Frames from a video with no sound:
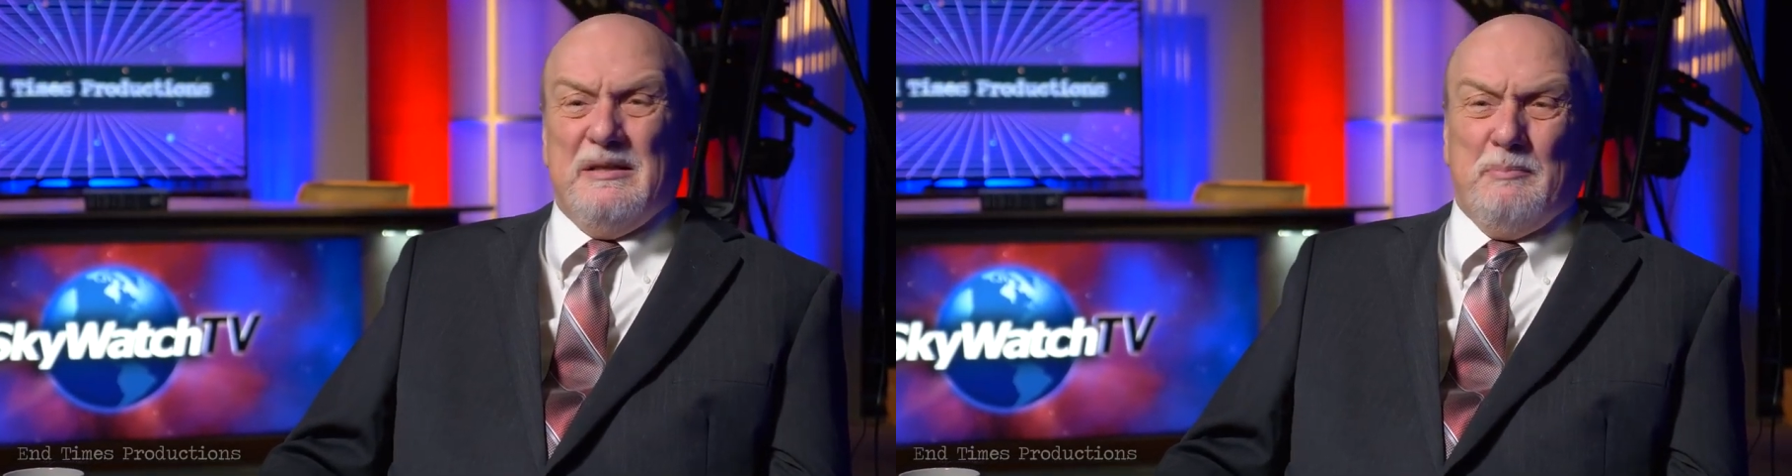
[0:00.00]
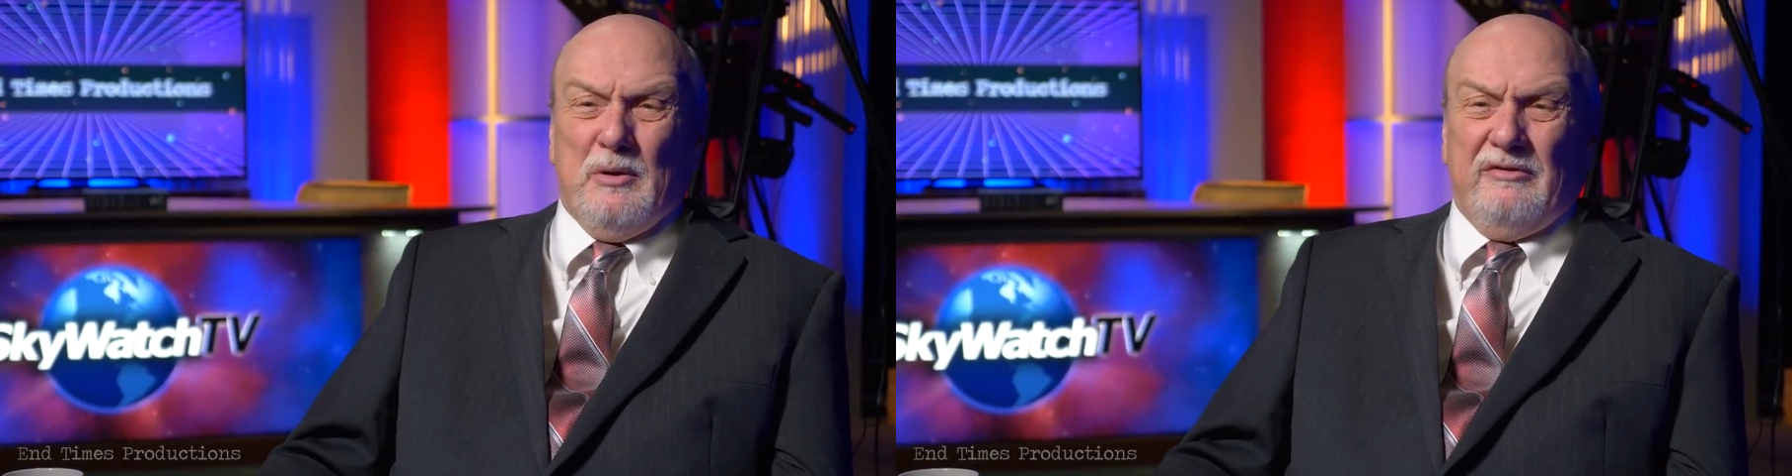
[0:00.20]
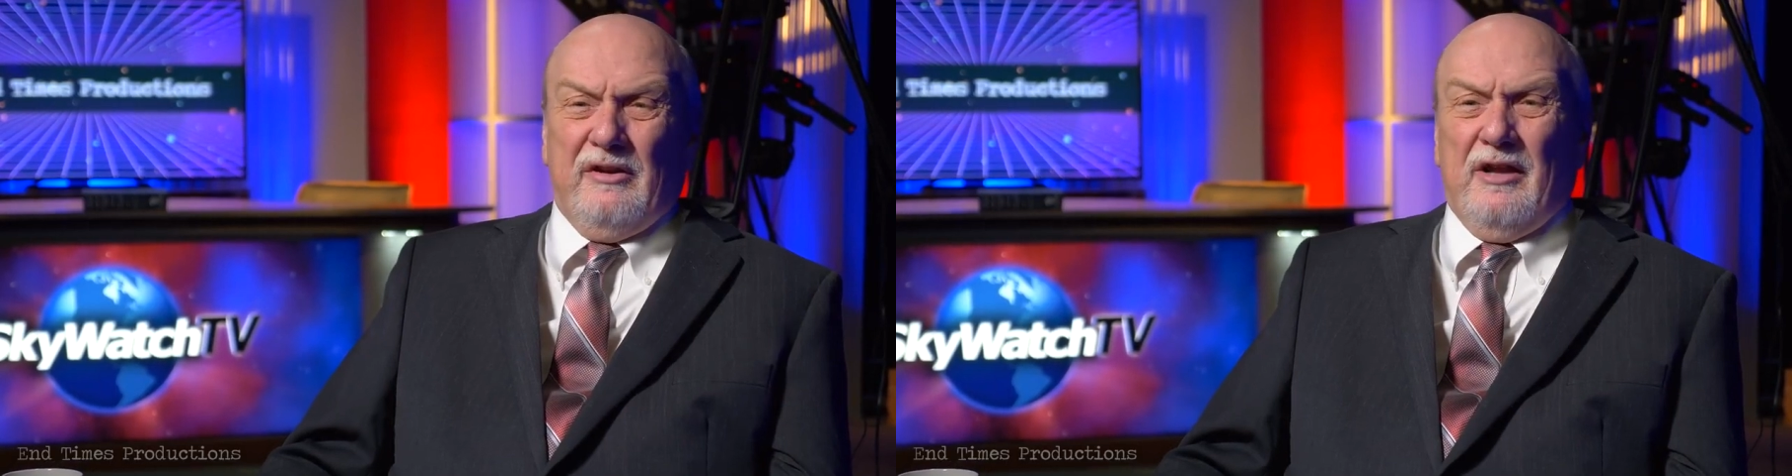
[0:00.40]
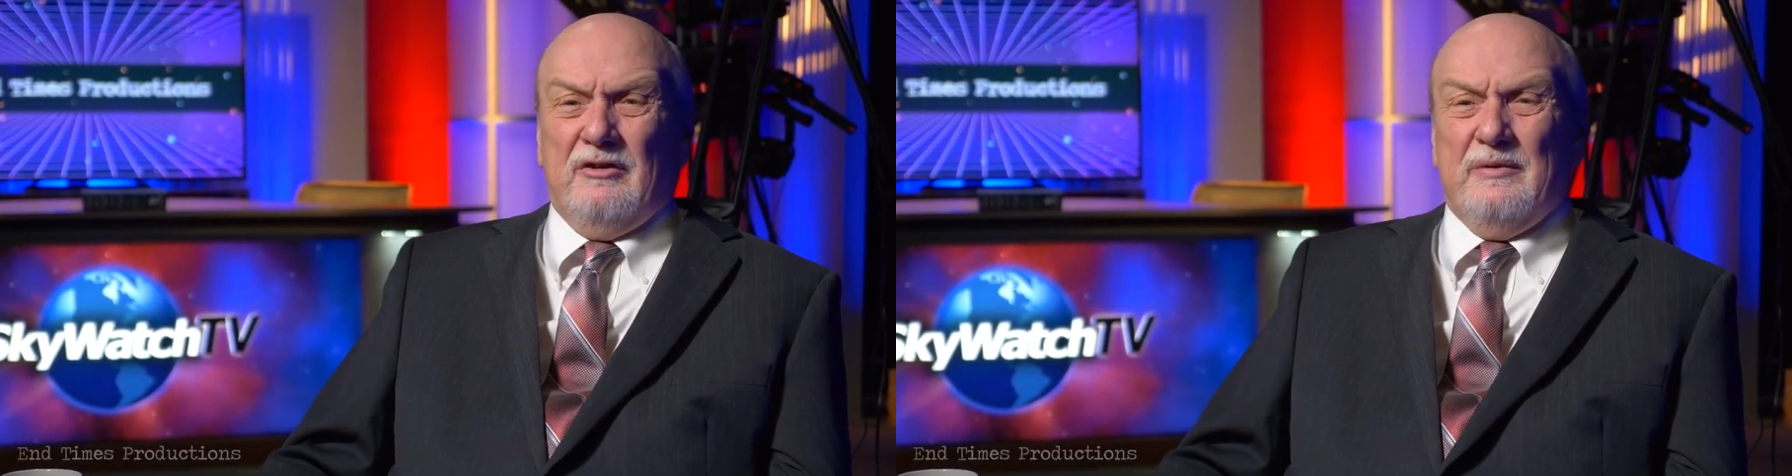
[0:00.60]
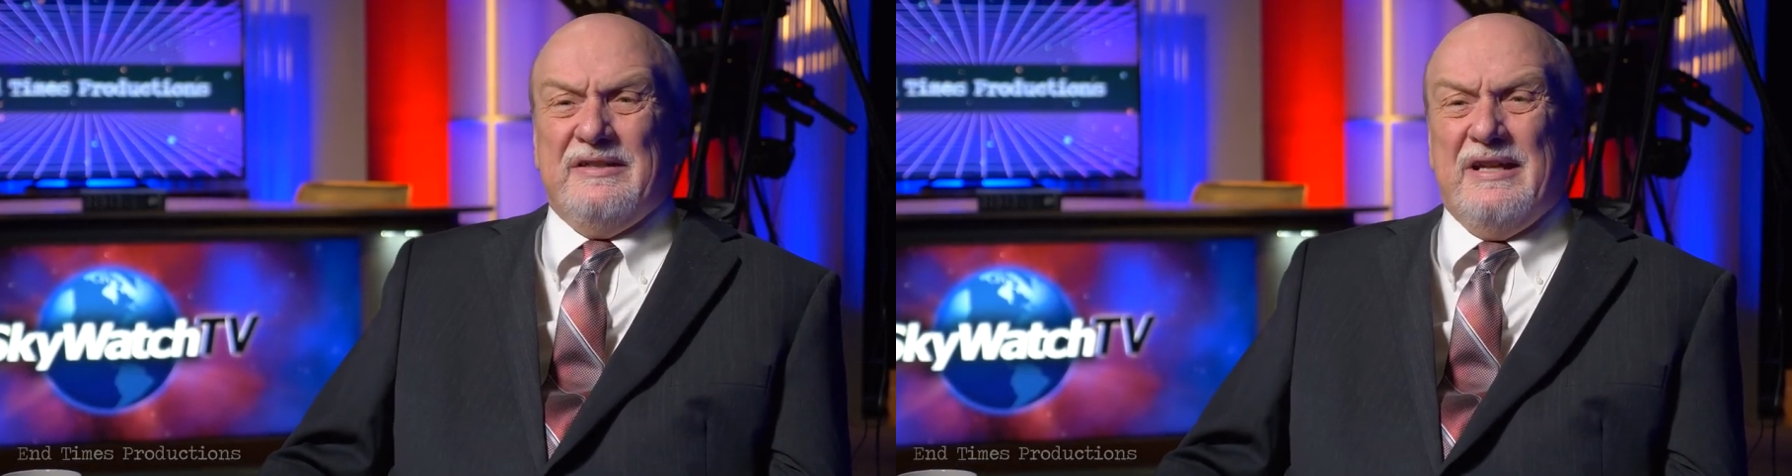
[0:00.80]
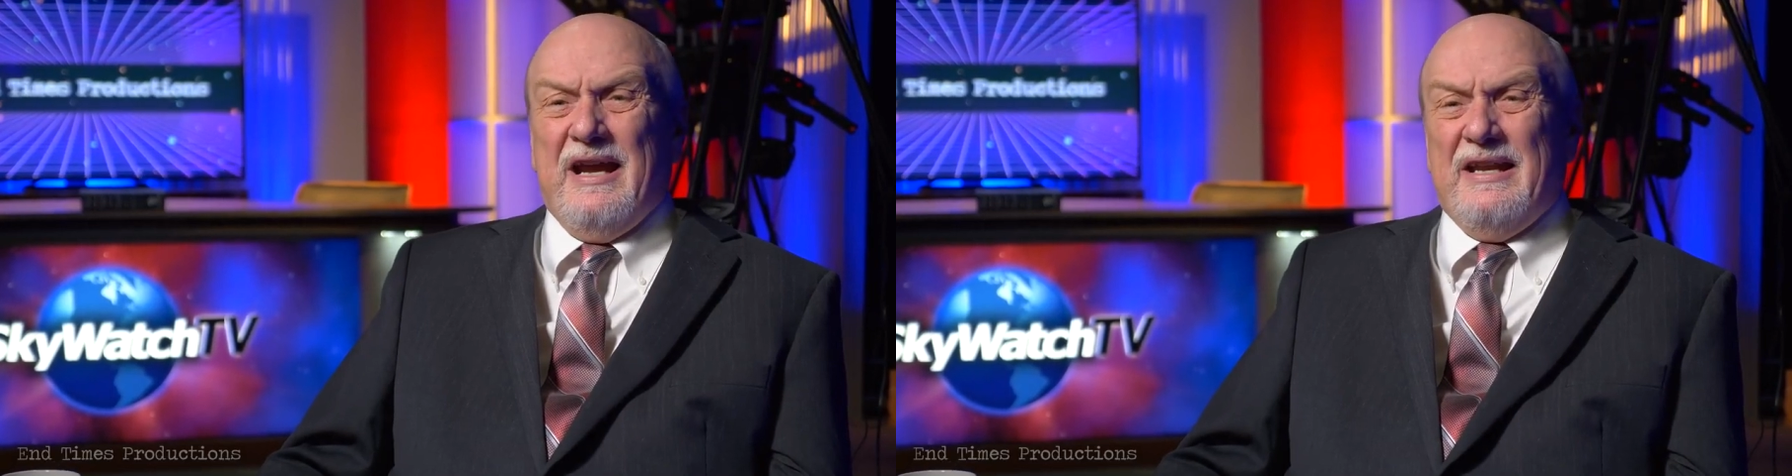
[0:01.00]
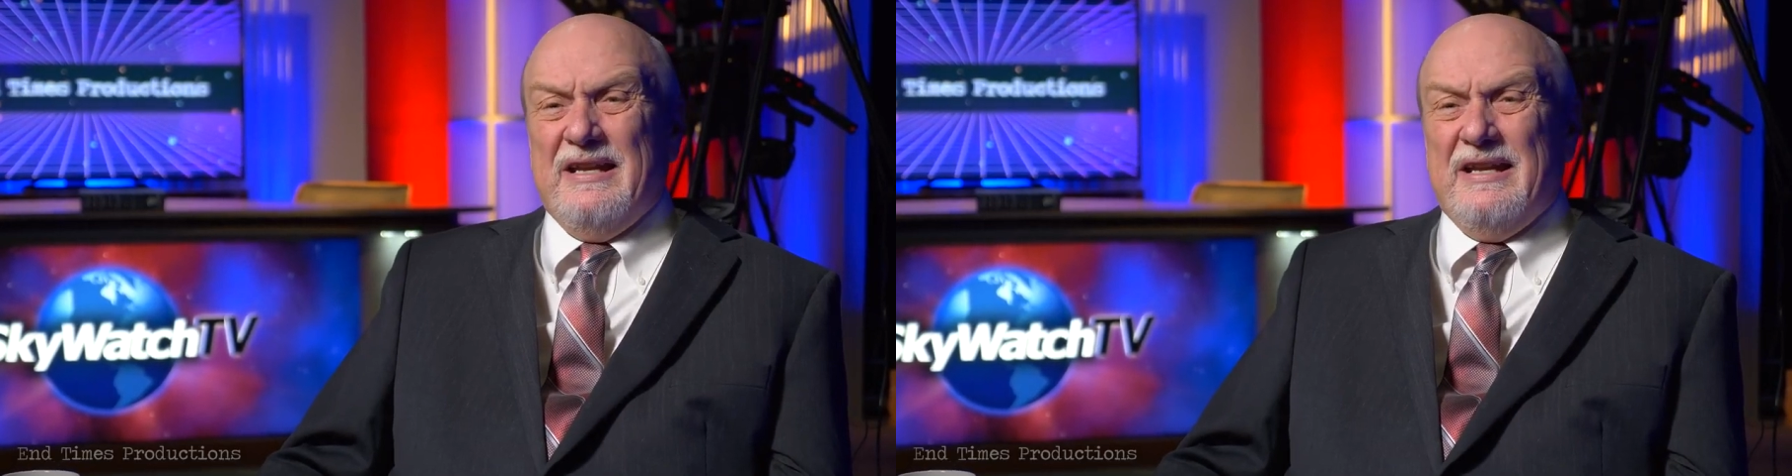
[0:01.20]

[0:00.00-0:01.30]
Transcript: he puts it under his head.